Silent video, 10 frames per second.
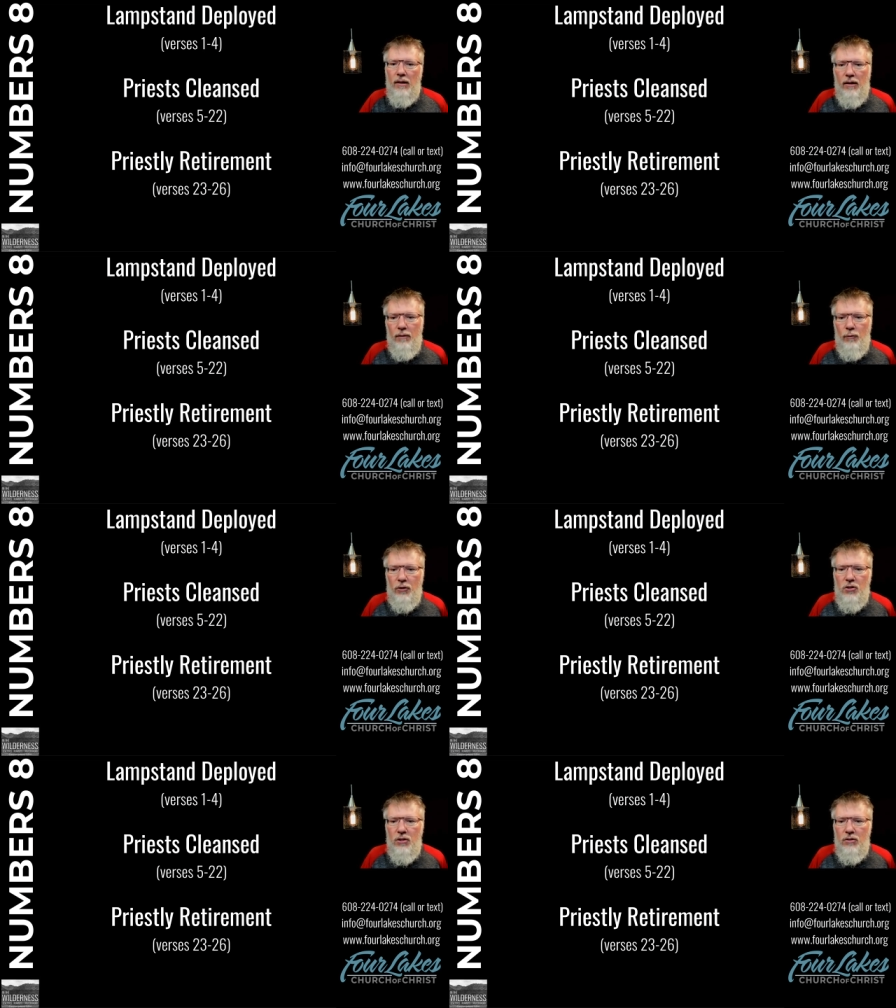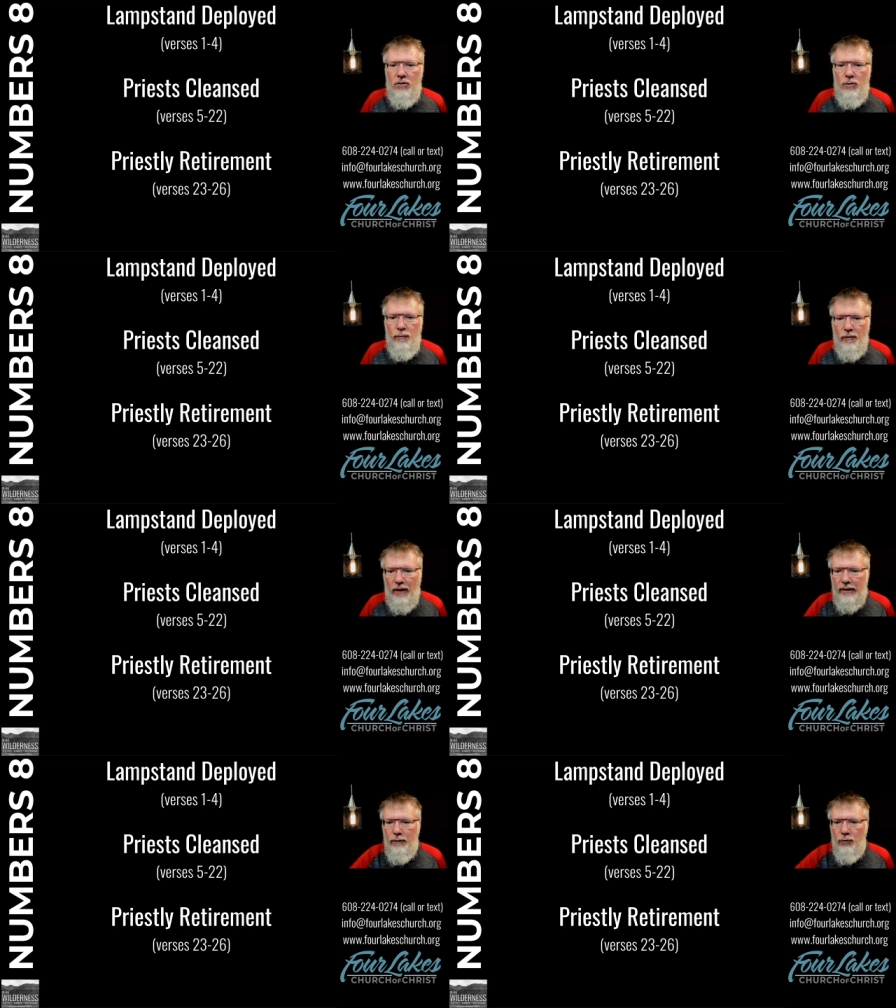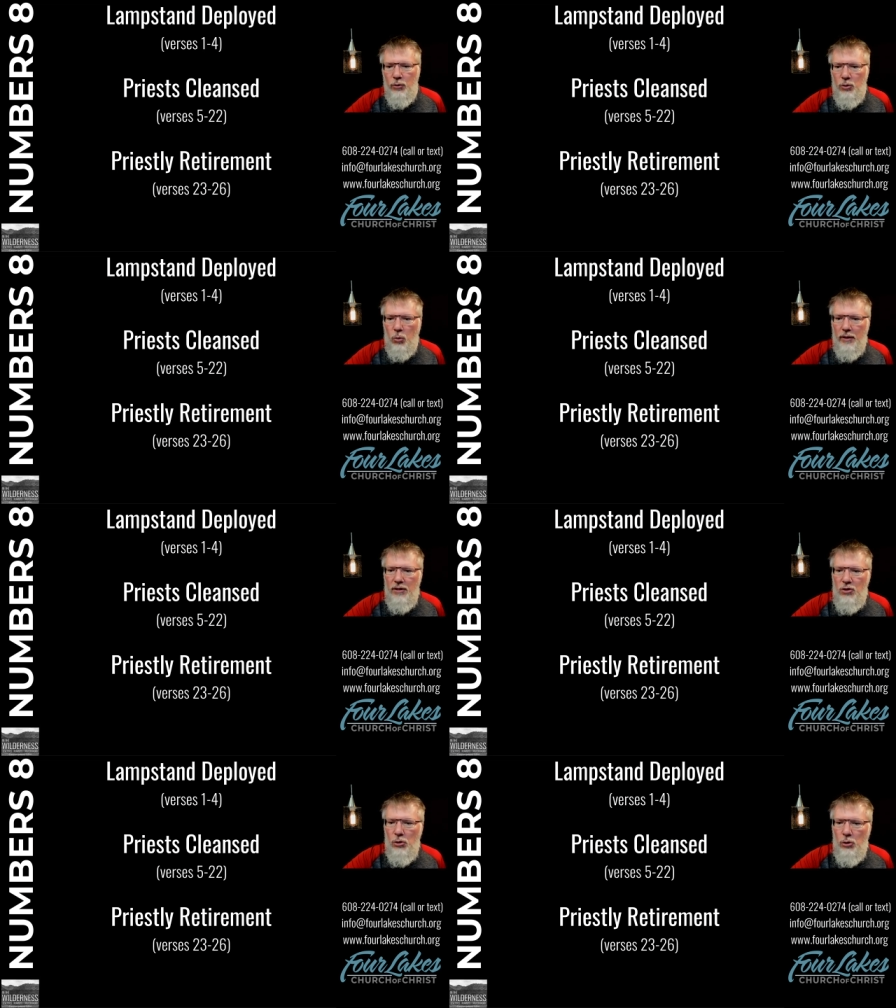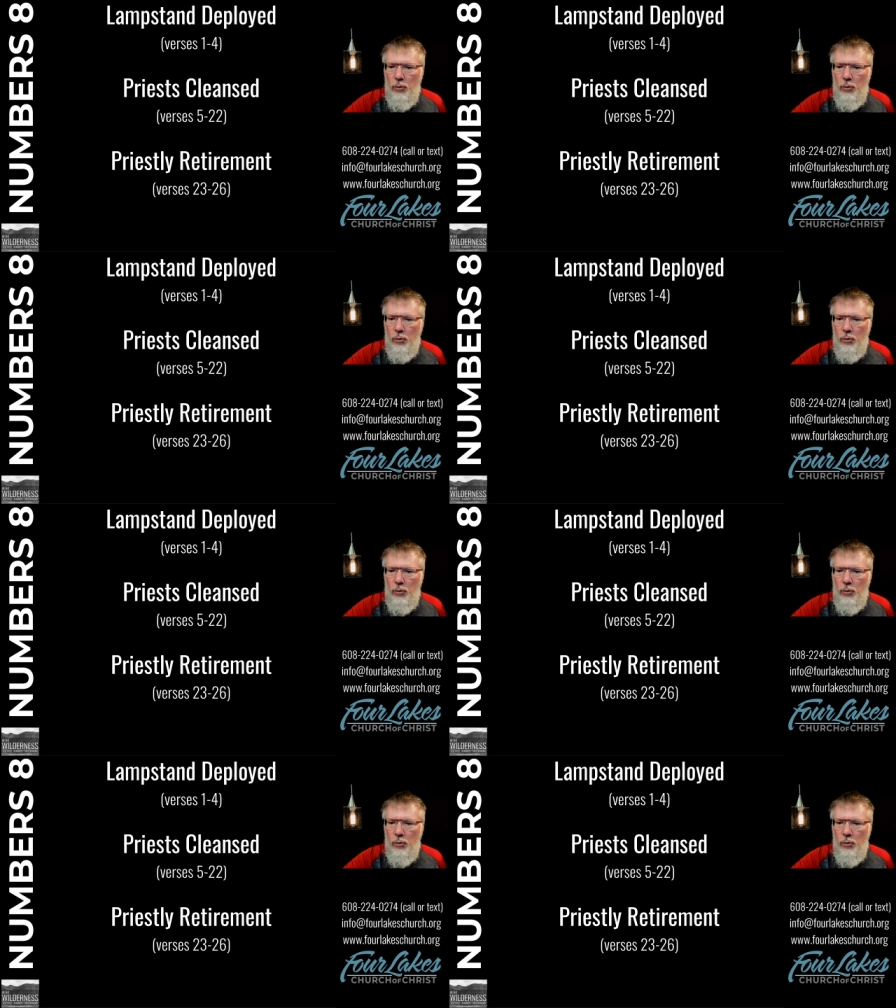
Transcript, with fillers: In verses 5 through 22,